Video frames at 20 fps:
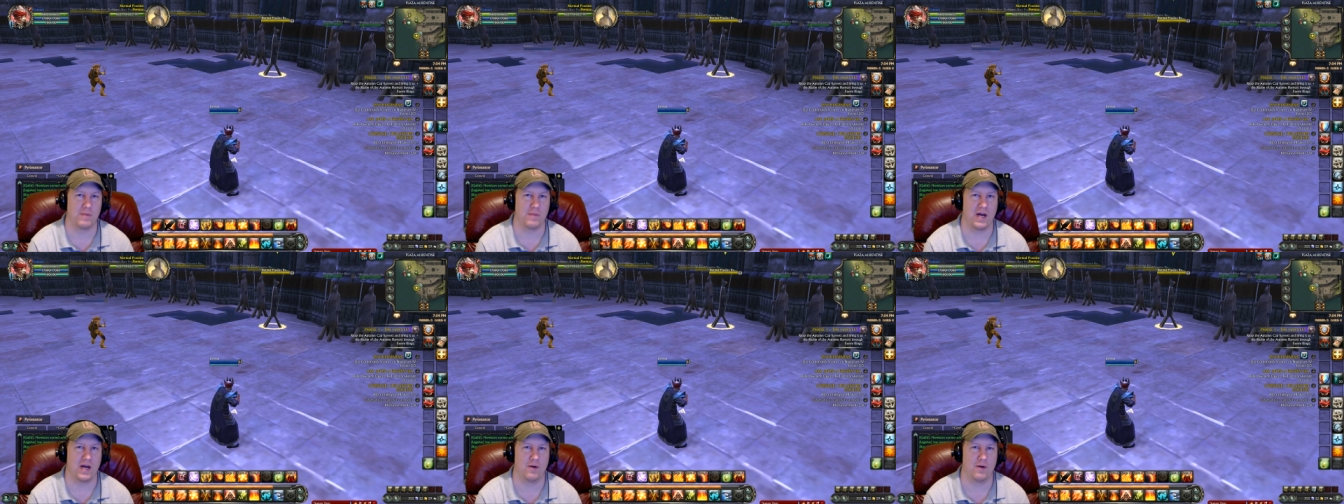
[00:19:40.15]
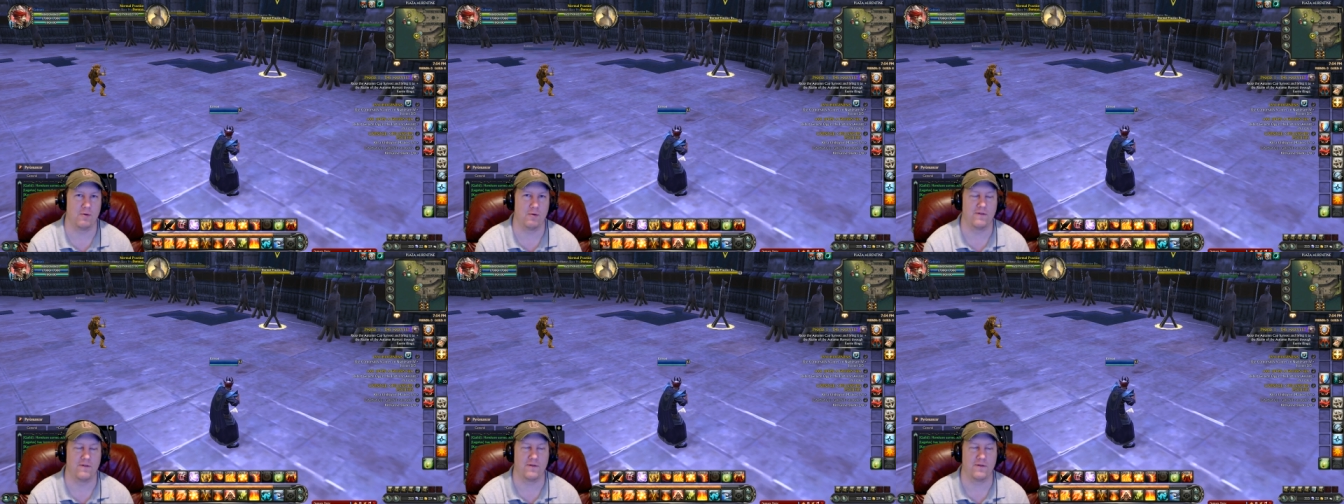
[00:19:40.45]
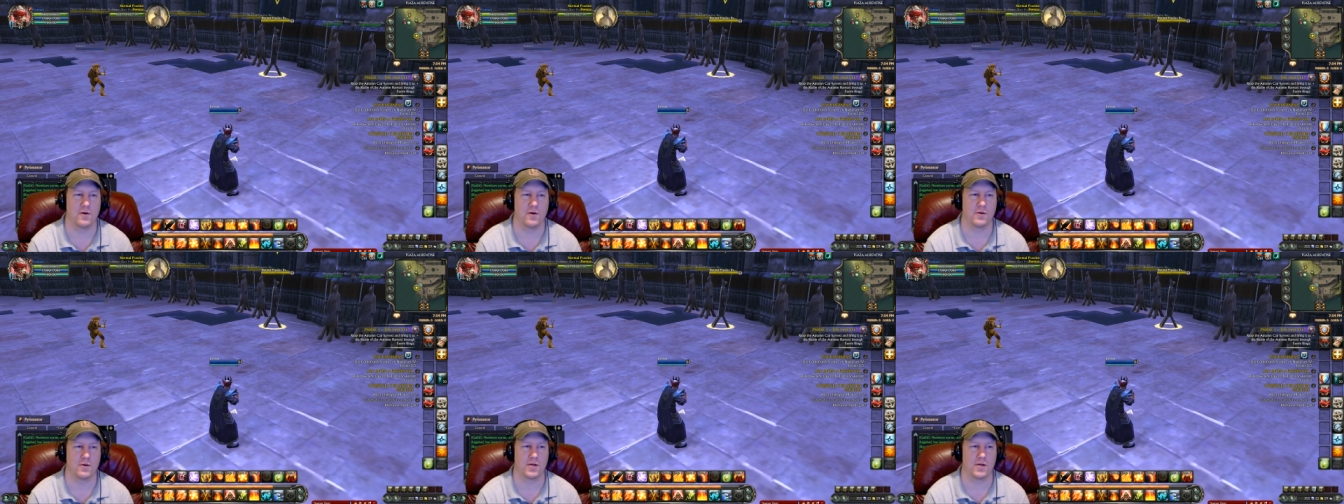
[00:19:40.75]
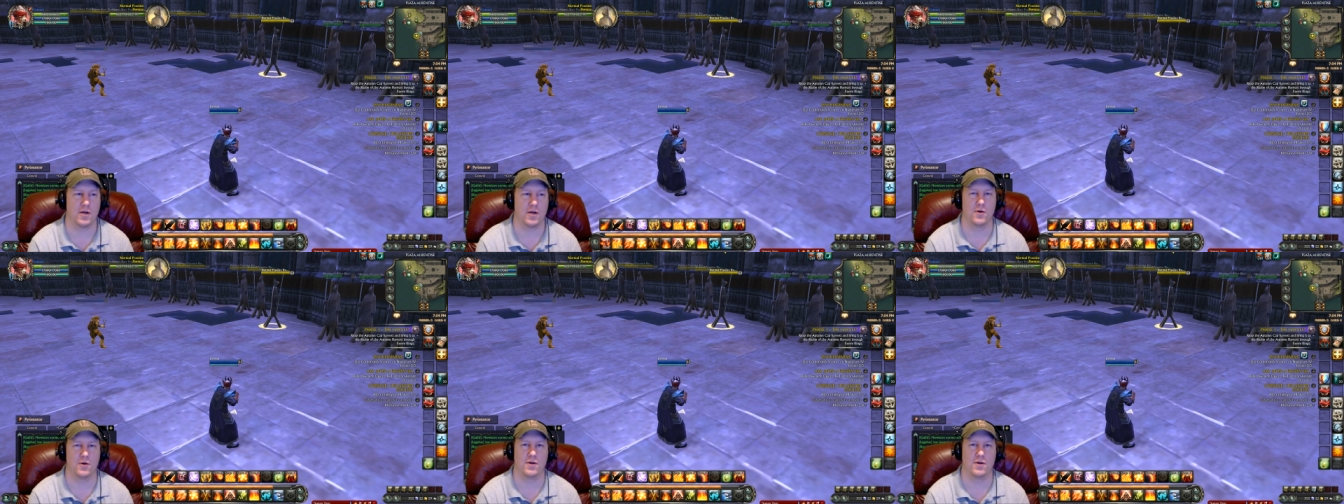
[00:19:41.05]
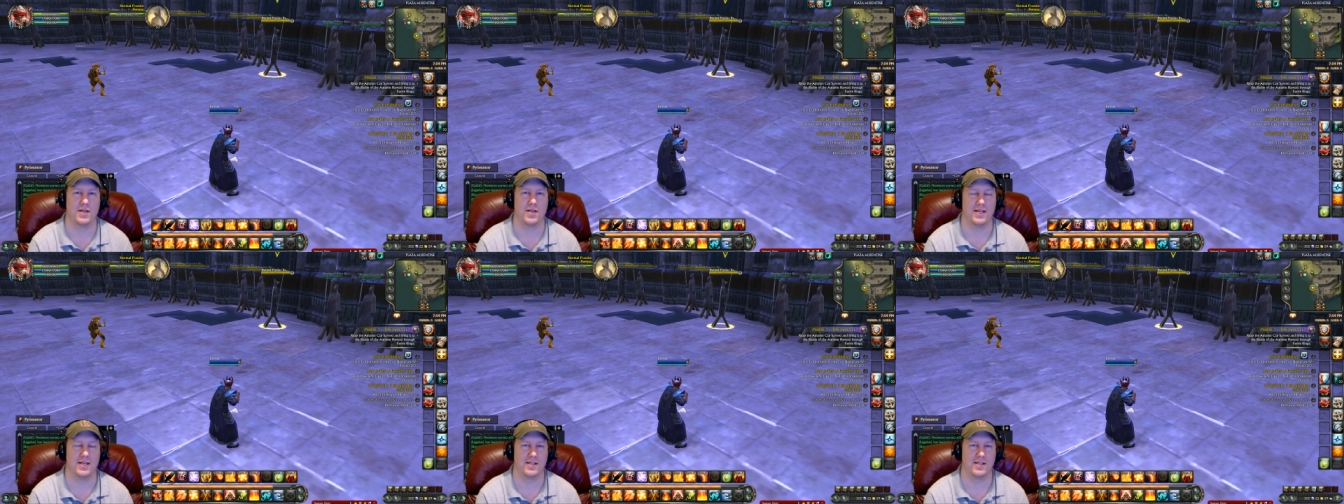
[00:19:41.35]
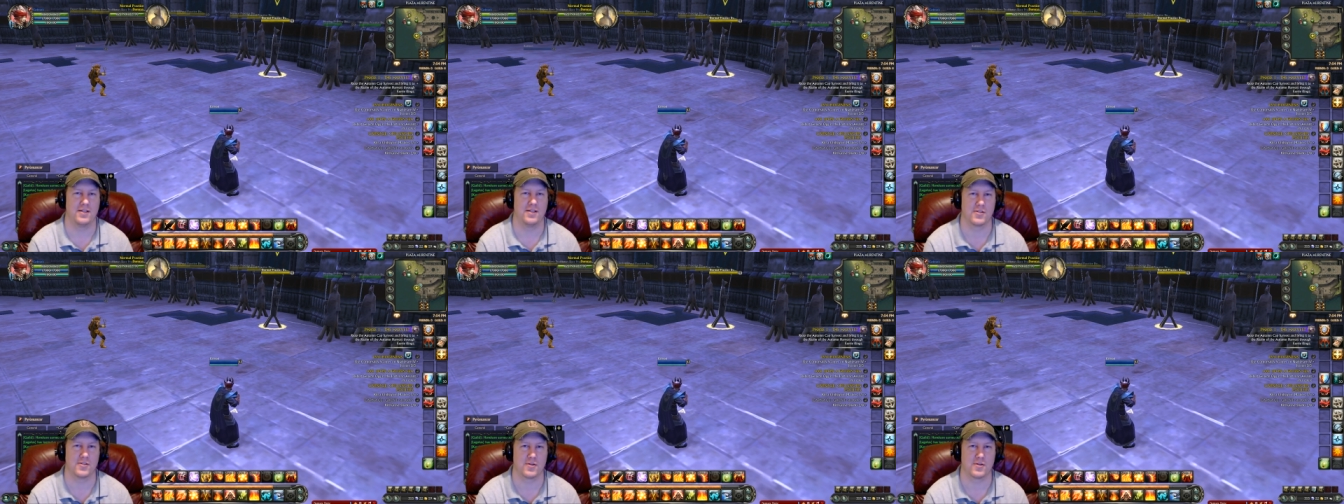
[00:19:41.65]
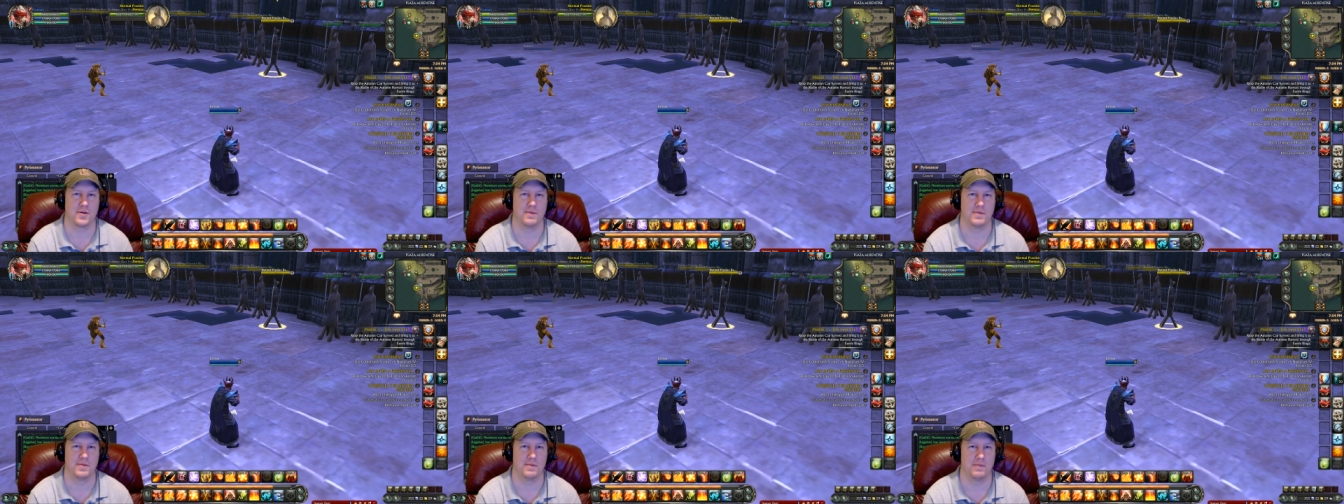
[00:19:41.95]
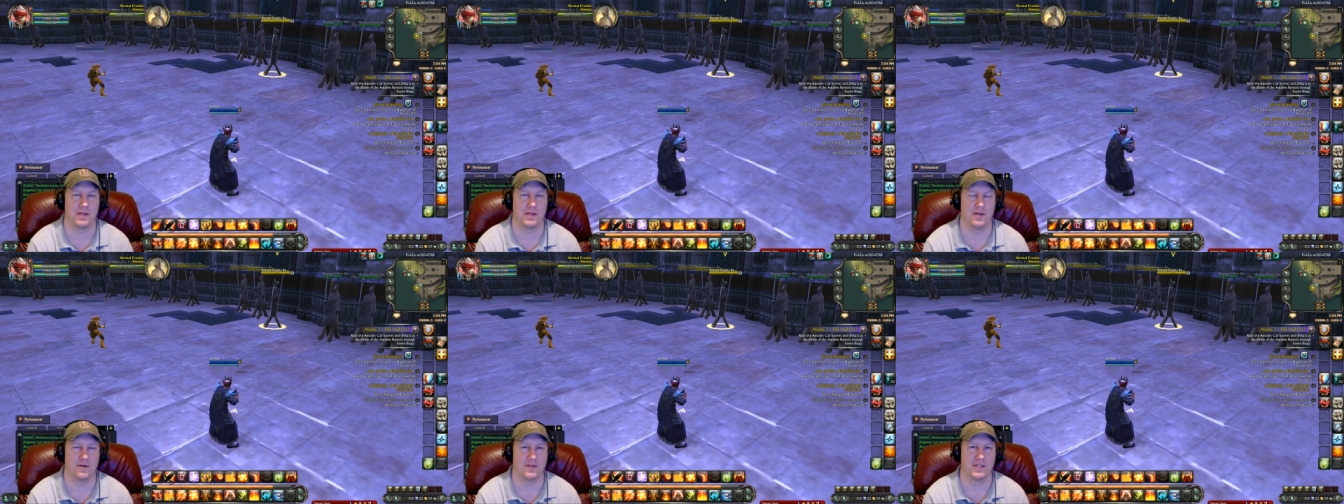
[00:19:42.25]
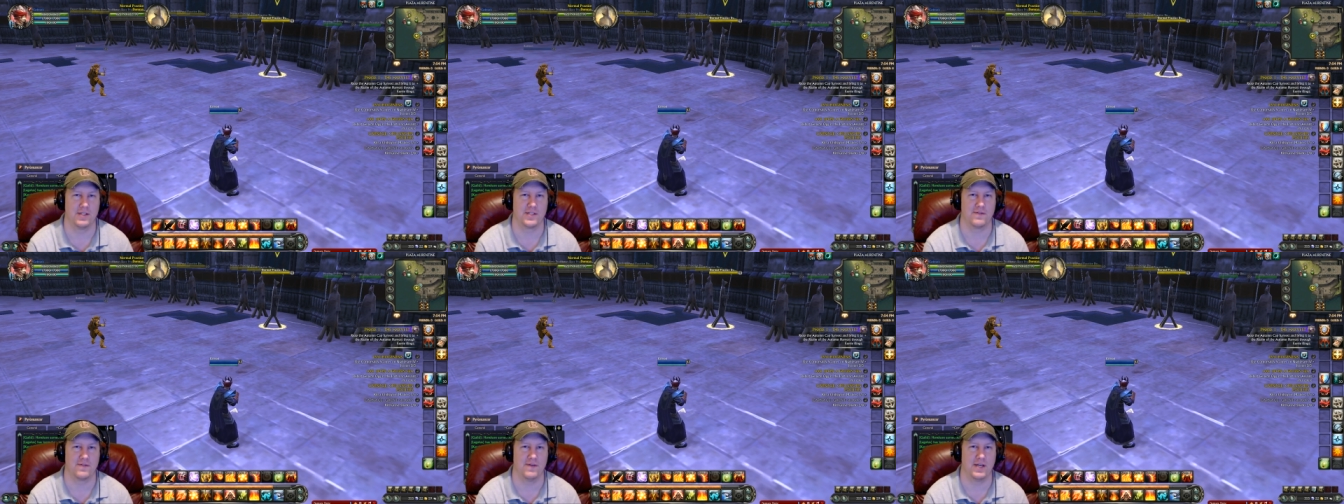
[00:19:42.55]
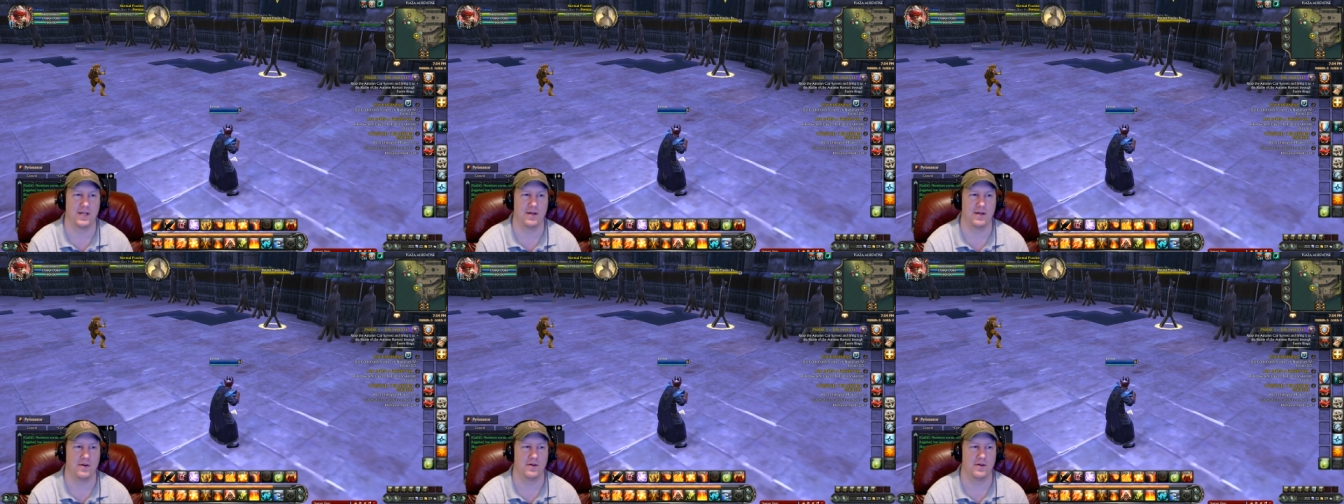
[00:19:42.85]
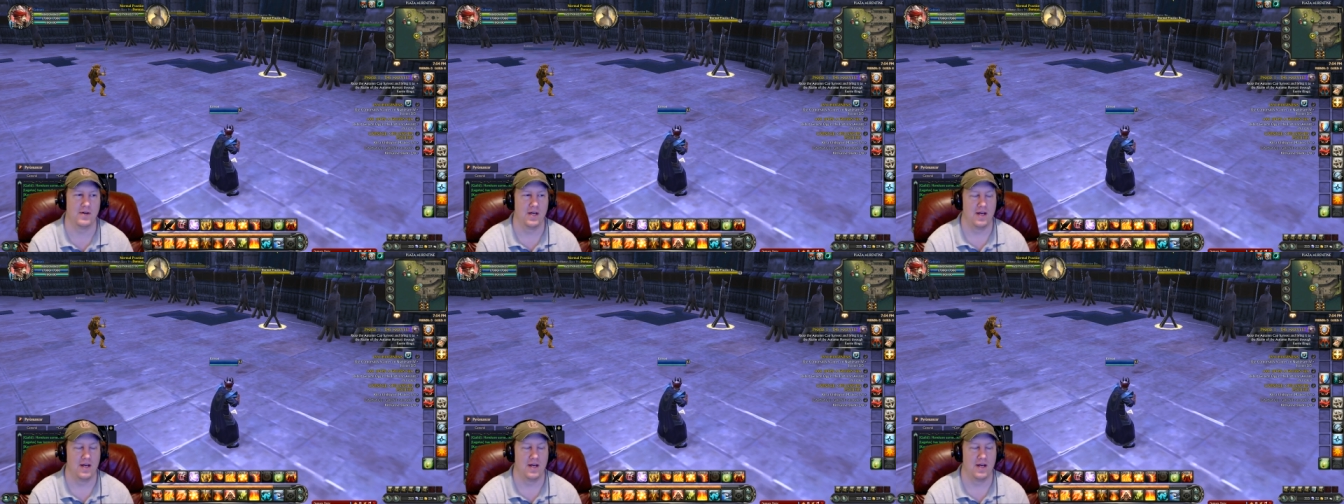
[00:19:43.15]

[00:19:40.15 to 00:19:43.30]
my referral code in the description below this video.